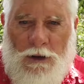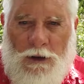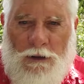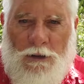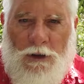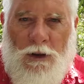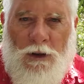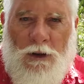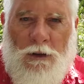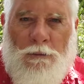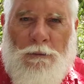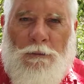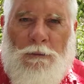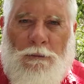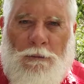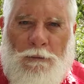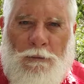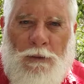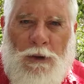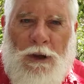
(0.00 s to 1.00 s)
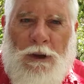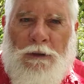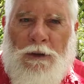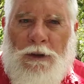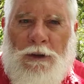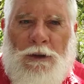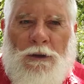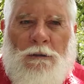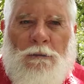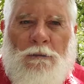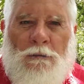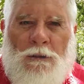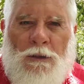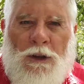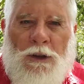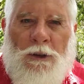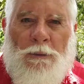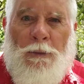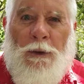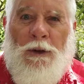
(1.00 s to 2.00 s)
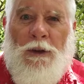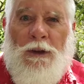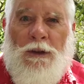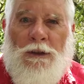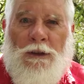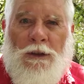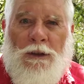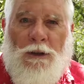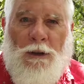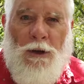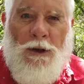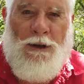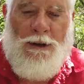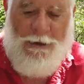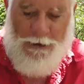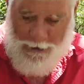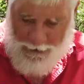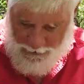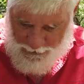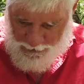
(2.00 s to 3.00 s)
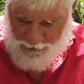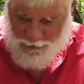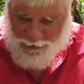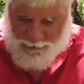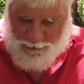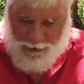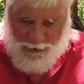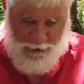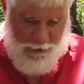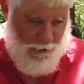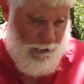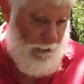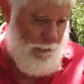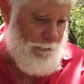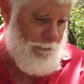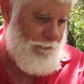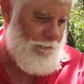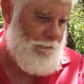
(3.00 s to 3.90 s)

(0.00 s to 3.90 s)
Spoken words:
you've got to live it, experience it to understand it, I suppose.